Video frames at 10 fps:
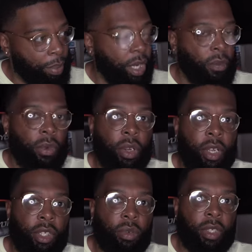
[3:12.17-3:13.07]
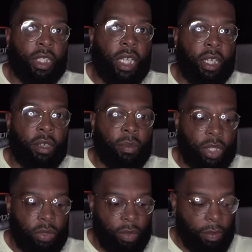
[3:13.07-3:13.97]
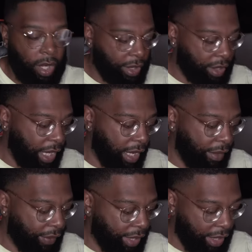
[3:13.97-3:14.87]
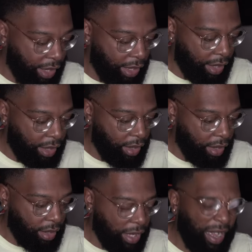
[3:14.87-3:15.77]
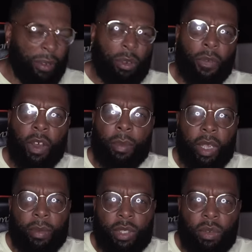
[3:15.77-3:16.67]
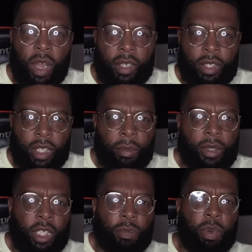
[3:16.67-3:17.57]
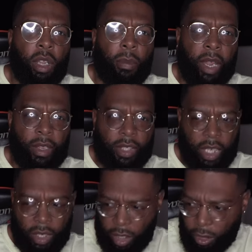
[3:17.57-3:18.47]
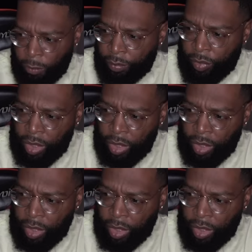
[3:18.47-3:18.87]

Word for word: But we're going to do this kind of mystery box style if I can. Uh, I don't know if I'll be able to, honestly. I'm going to just pull them out as I go.